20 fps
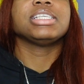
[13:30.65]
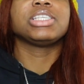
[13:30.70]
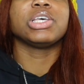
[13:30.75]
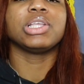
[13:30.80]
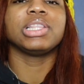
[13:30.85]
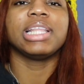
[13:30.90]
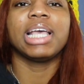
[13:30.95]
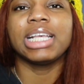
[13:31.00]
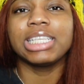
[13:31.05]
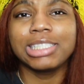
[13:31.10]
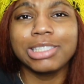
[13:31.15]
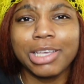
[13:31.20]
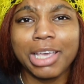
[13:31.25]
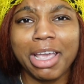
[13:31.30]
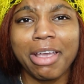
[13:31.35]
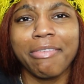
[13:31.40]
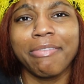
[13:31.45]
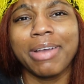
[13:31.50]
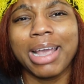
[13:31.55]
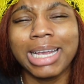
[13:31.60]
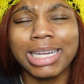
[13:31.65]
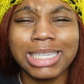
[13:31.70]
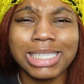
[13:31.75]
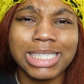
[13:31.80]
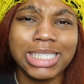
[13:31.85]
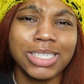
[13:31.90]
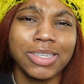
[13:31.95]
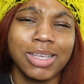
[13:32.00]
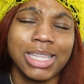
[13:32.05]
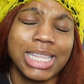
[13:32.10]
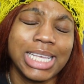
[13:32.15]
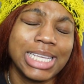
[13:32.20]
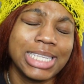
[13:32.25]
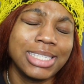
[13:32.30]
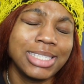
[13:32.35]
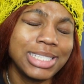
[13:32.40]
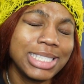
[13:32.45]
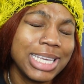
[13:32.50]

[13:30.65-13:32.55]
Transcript: So let's get right into these